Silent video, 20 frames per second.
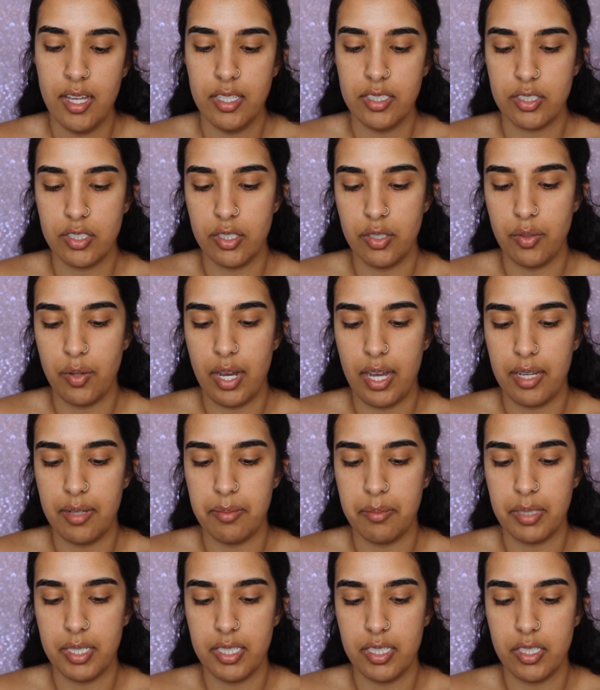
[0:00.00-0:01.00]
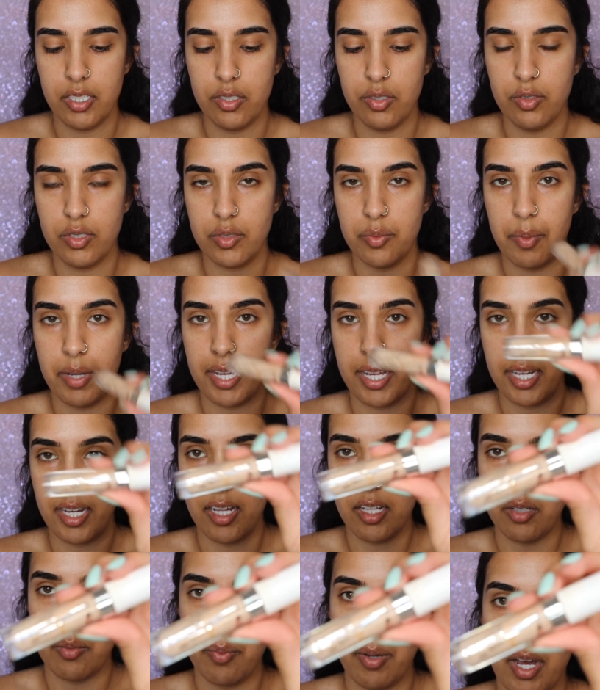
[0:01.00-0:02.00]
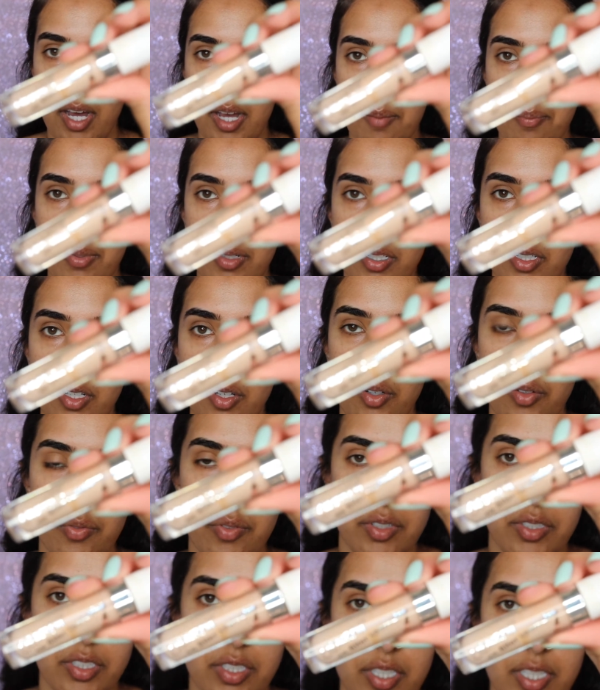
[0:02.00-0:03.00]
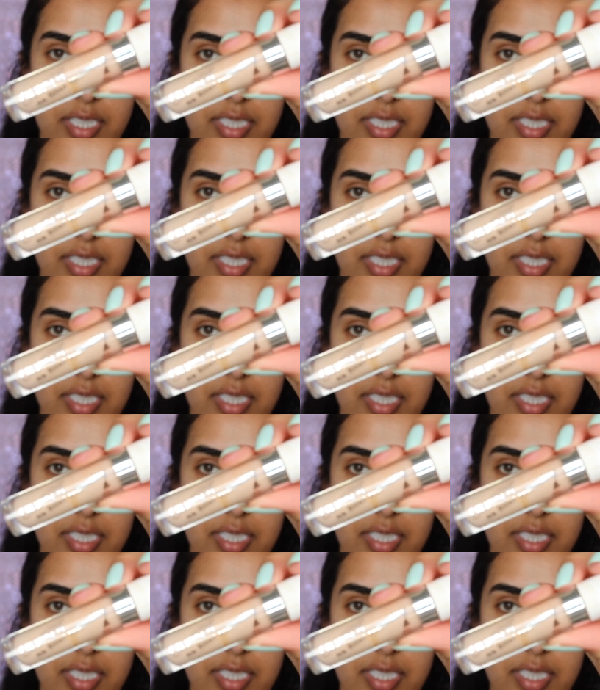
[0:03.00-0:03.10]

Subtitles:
So I'm going to use my Colourpop No Filter